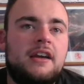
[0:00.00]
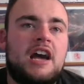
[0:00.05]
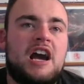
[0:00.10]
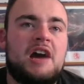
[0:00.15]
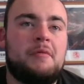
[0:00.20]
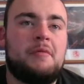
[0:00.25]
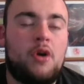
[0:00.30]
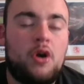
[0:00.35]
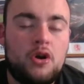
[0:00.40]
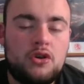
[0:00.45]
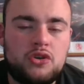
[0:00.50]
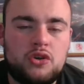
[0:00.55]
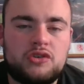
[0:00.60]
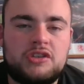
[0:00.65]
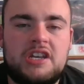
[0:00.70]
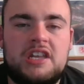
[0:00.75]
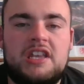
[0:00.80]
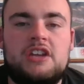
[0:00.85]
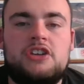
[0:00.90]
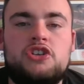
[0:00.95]
I'm also
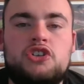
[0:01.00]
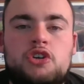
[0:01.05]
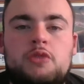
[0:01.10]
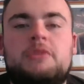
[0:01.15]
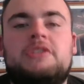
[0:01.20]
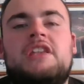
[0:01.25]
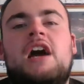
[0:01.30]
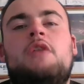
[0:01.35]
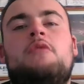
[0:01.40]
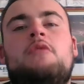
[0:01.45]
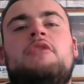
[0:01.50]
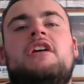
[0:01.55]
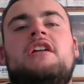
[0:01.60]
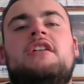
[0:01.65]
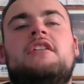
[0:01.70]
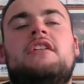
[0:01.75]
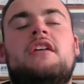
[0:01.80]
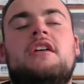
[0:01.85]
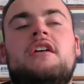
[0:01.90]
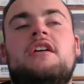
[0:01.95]
seeing that Stuart
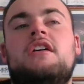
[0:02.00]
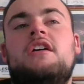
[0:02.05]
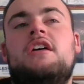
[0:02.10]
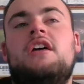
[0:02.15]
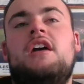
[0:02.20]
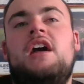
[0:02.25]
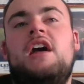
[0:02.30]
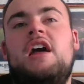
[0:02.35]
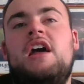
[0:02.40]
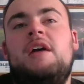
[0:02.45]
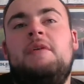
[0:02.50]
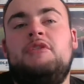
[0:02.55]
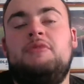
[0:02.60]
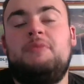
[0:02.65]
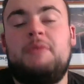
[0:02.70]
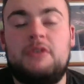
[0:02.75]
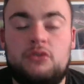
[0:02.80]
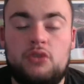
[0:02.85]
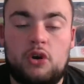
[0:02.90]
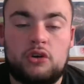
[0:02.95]
Downing has
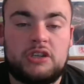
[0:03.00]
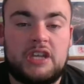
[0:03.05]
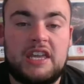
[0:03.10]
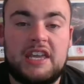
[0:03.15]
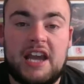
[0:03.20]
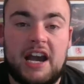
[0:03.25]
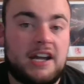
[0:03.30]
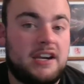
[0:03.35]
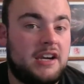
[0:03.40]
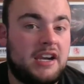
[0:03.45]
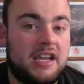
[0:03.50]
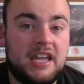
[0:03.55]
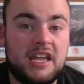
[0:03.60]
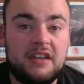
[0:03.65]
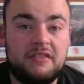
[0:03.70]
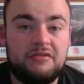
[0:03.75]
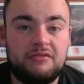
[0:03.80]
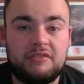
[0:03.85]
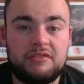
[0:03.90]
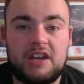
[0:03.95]
been told that he can leave.